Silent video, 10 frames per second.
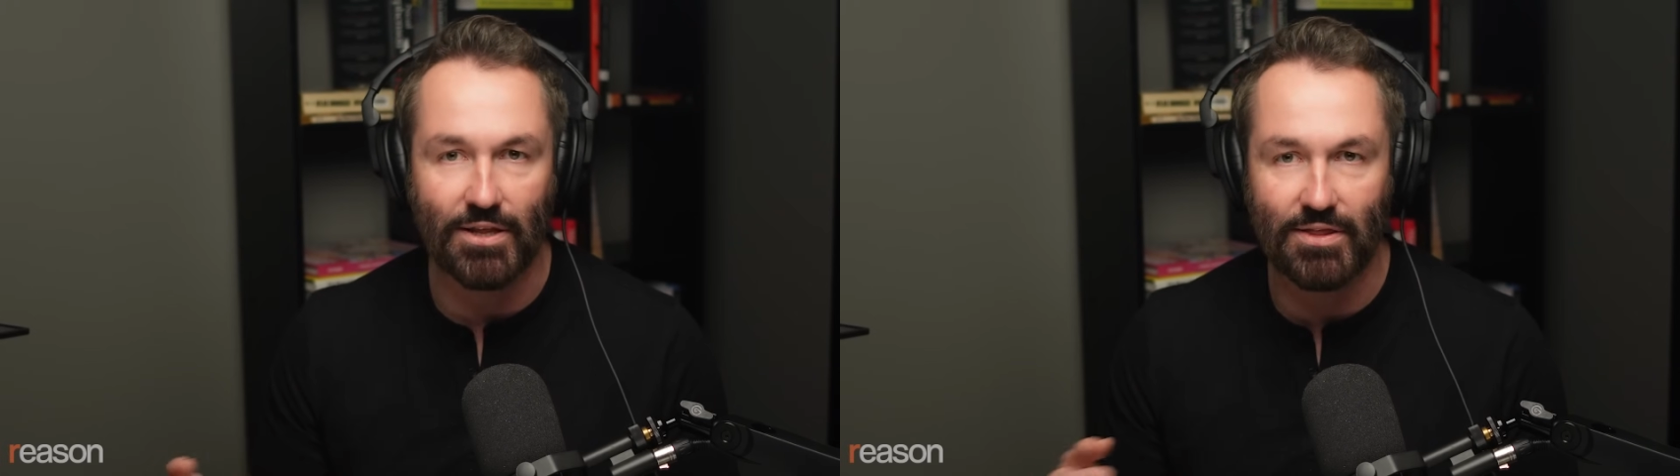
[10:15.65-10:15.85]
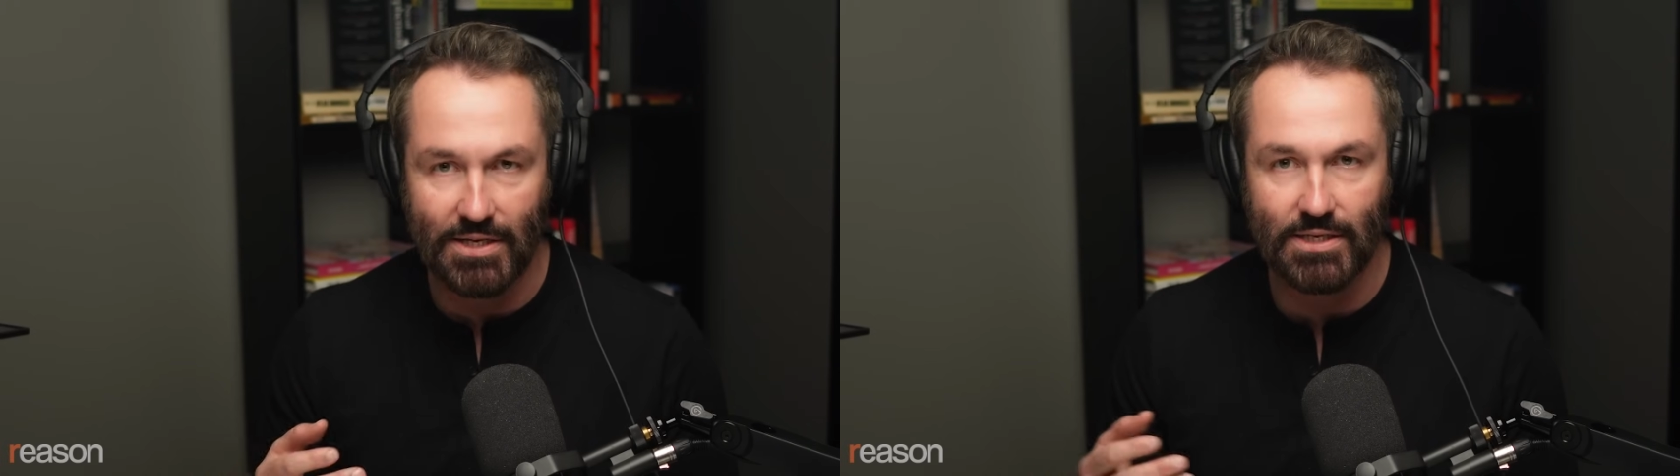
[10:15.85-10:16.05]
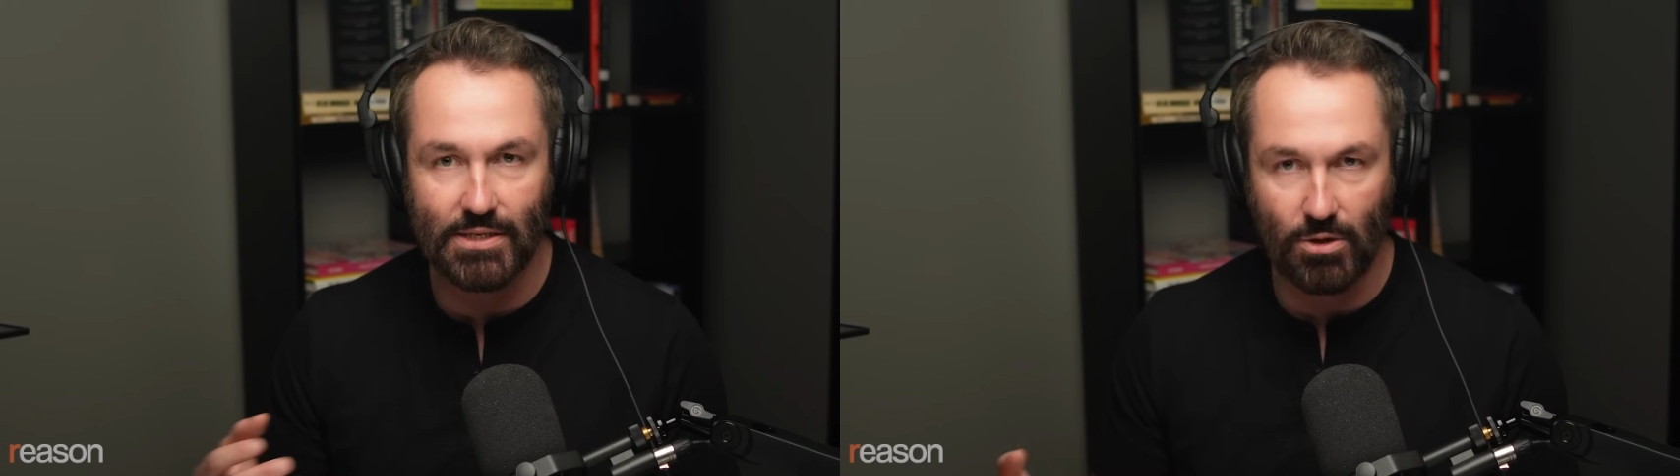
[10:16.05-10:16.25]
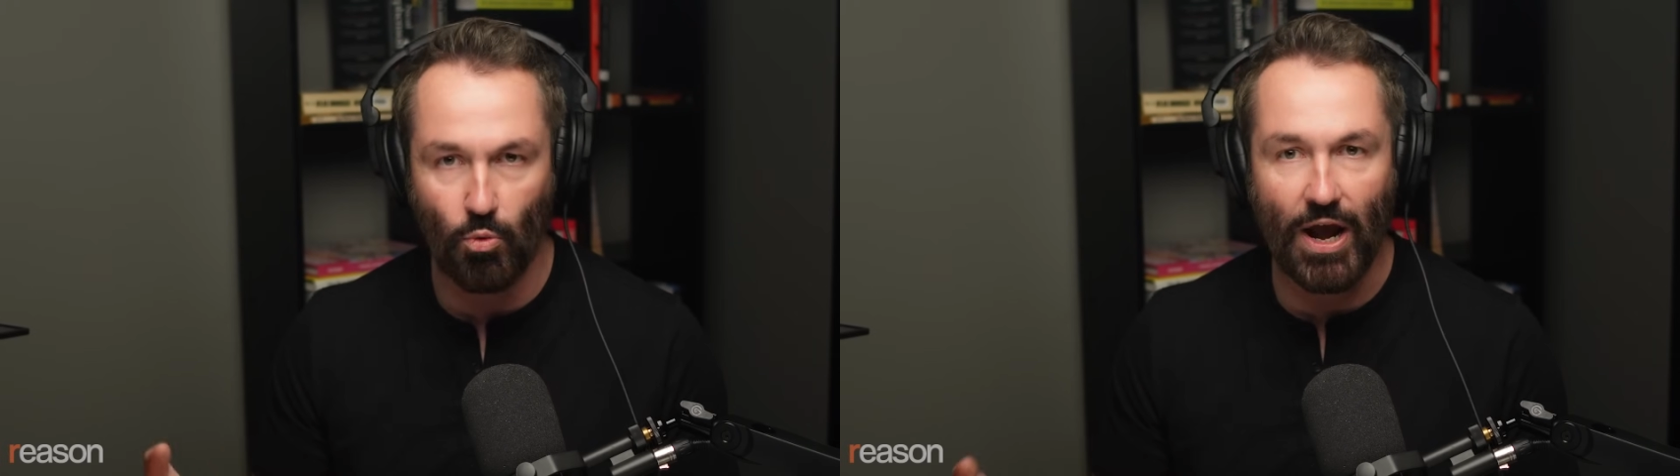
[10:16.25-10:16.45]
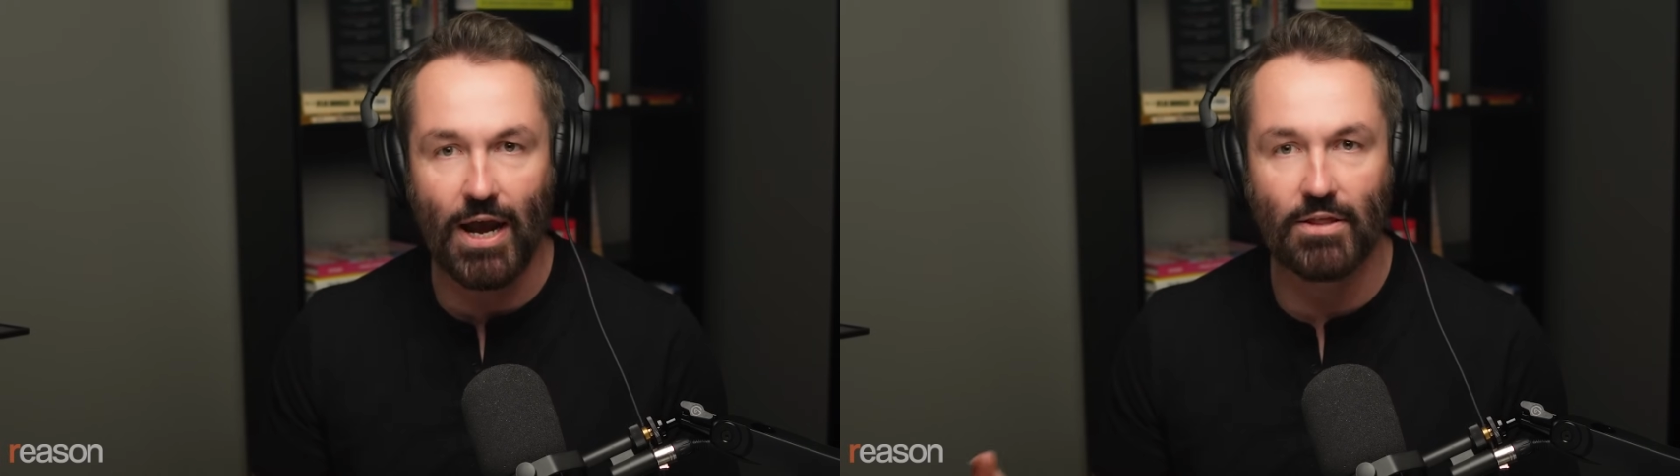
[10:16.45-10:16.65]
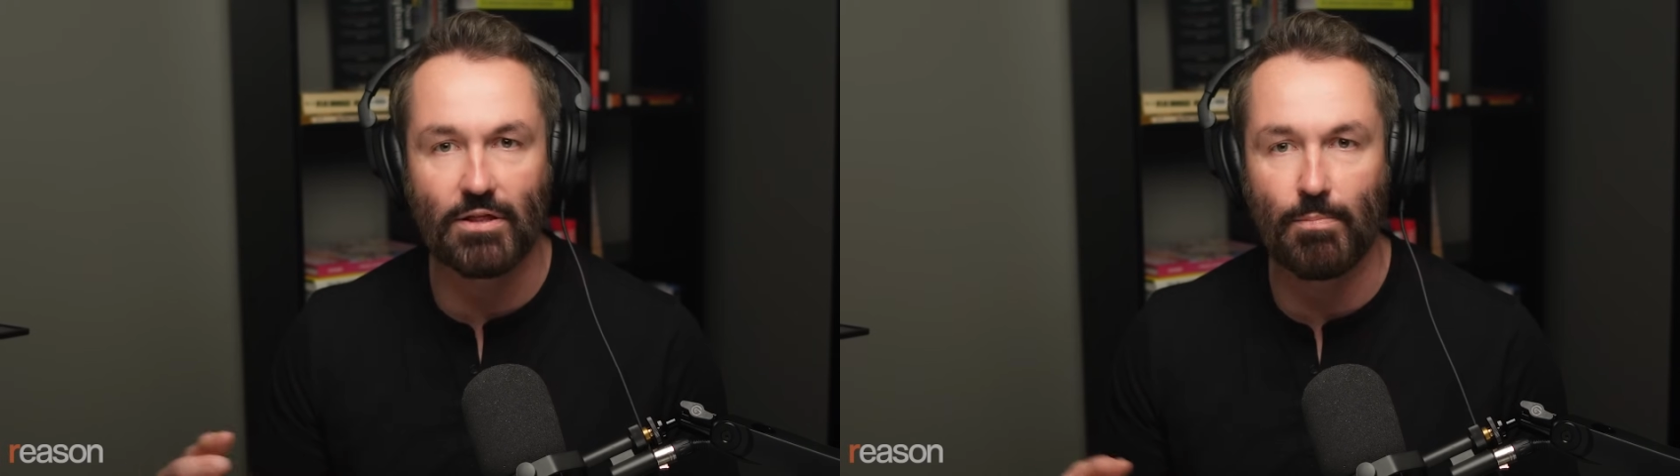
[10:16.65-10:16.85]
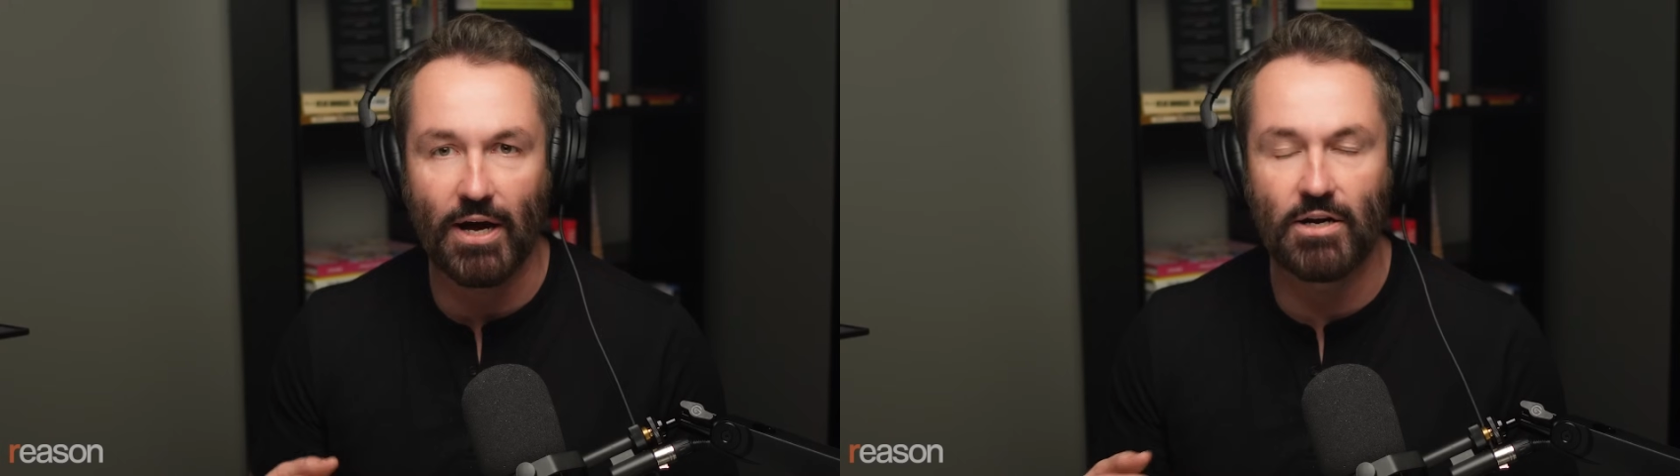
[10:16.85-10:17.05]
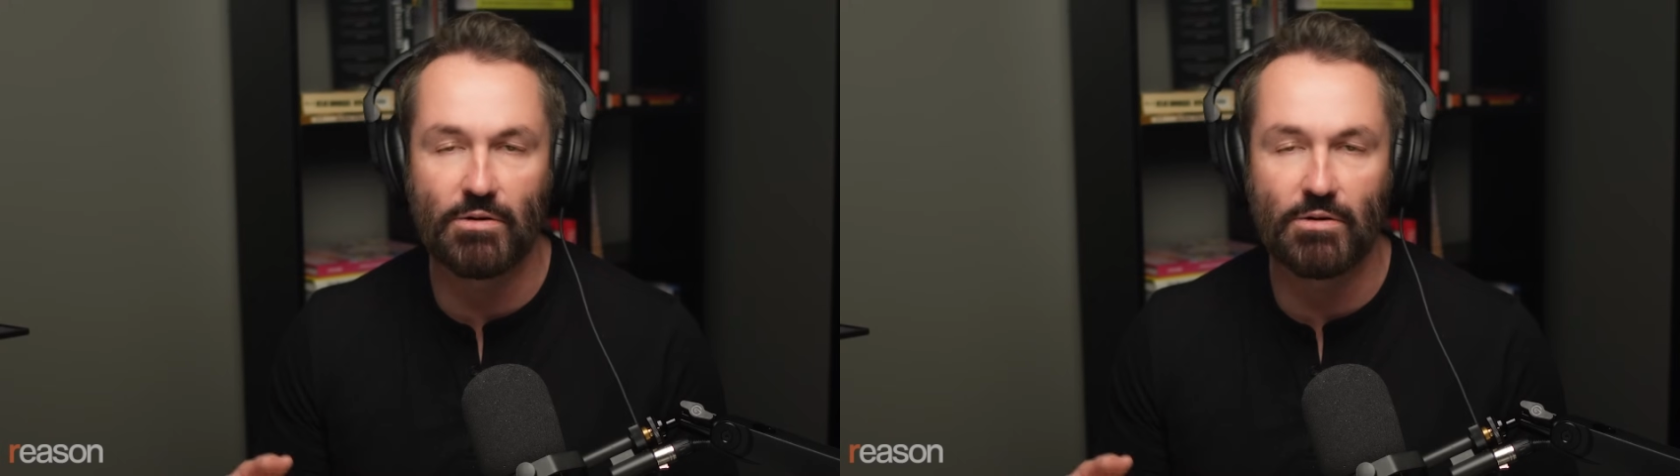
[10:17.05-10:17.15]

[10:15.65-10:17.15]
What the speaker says: that this is the way that the Biden